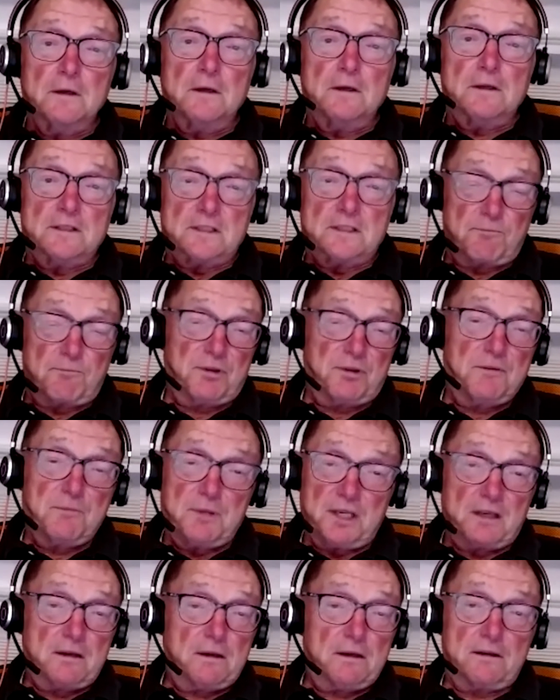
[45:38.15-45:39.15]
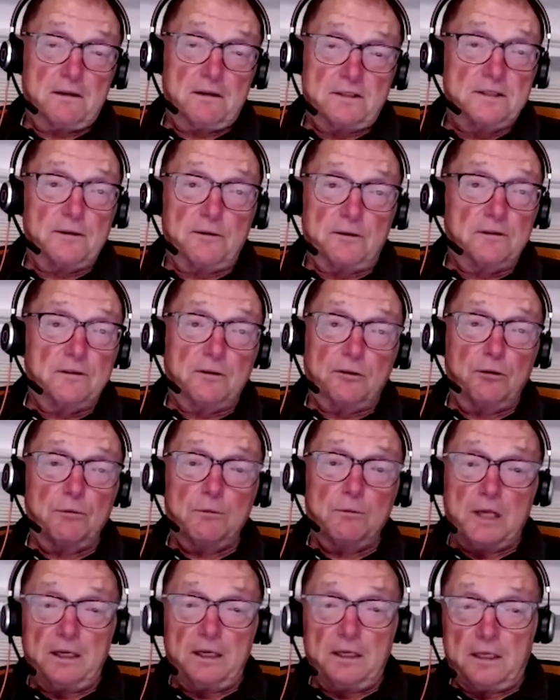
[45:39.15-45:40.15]
Simply because there are too
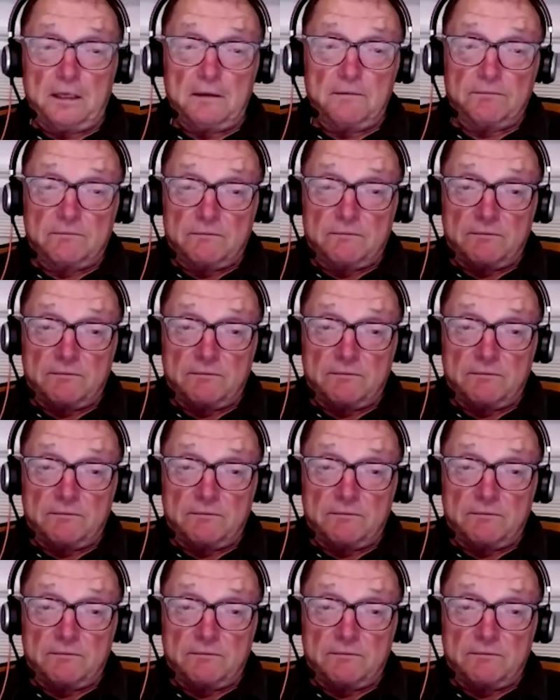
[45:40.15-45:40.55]
many